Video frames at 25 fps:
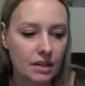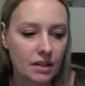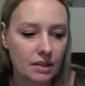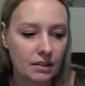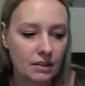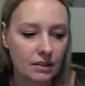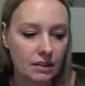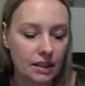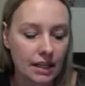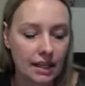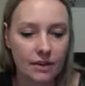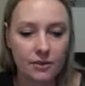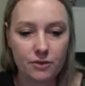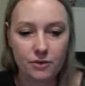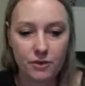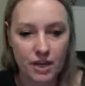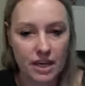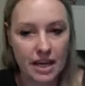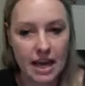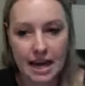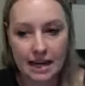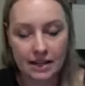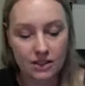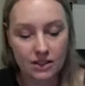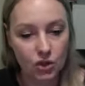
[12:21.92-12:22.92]
like
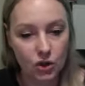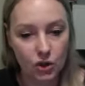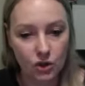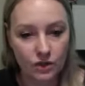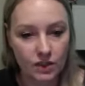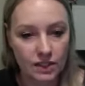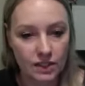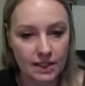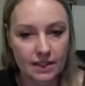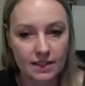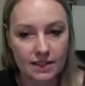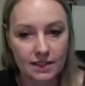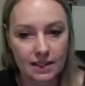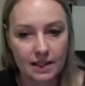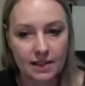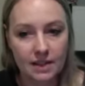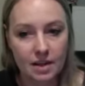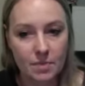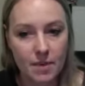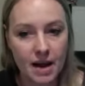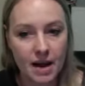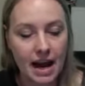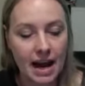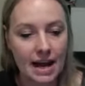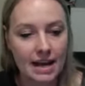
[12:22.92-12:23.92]
VA services in the
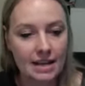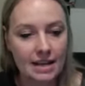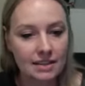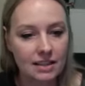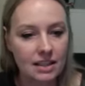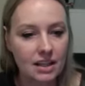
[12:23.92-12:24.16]
past.